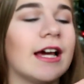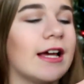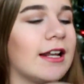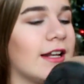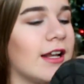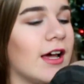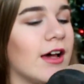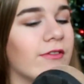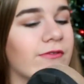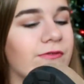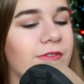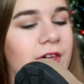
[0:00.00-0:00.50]
I
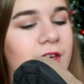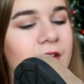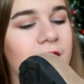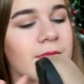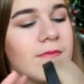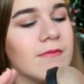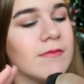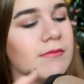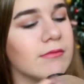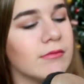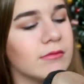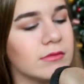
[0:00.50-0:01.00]
love
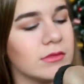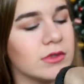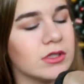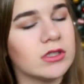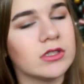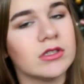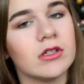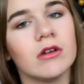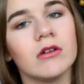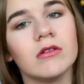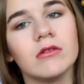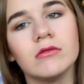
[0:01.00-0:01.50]
them
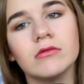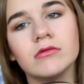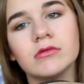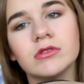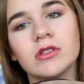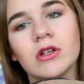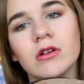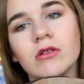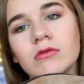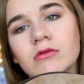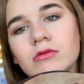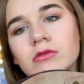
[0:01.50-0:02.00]

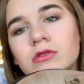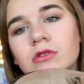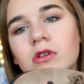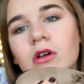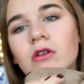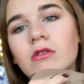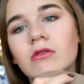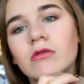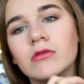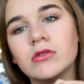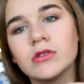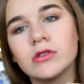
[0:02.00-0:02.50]

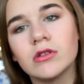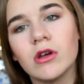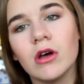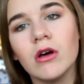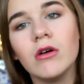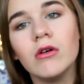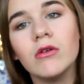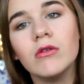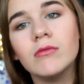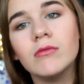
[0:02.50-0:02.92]
so